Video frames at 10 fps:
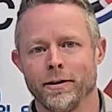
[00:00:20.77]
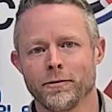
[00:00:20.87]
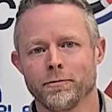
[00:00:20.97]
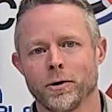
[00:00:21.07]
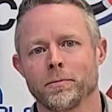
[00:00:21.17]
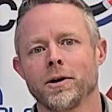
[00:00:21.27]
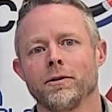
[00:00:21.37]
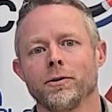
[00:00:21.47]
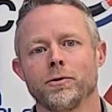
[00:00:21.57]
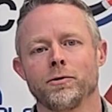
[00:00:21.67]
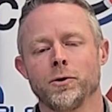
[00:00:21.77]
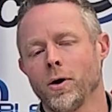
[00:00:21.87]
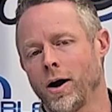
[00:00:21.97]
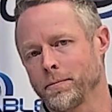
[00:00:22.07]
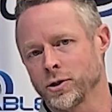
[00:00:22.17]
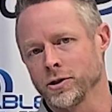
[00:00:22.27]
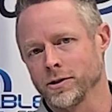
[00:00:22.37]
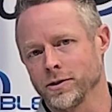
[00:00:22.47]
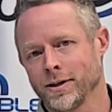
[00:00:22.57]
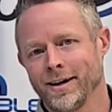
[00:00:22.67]
Therefore, I'm going to give you a few
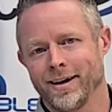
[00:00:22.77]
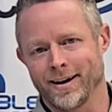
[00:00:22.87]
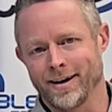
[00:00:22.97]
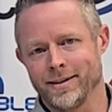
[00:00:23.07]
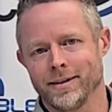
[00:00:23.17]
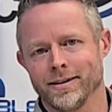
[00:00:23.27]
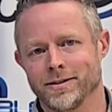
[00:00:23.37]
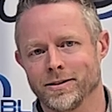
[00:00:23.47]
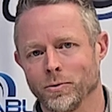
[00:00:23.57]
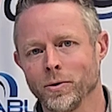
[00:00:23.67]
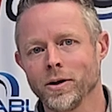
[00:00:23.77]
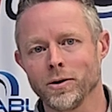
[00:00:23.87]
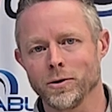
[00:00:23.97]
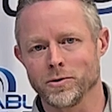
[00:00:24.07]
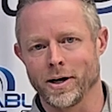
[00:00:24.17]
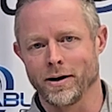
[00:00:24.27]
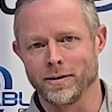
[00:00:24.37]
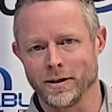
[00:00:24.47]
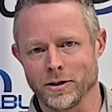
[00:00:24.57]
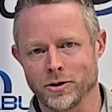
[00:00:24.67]
options and ideas that we use out in
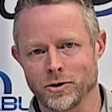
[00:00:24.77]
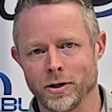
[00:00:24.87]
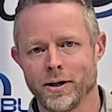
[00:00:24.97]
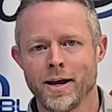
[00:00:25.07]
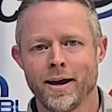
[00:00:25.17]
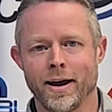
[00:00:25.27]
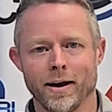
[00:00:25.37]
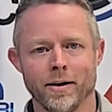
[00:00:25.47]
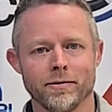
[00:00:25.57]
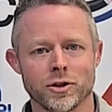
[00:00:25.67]
the industry, and I'll even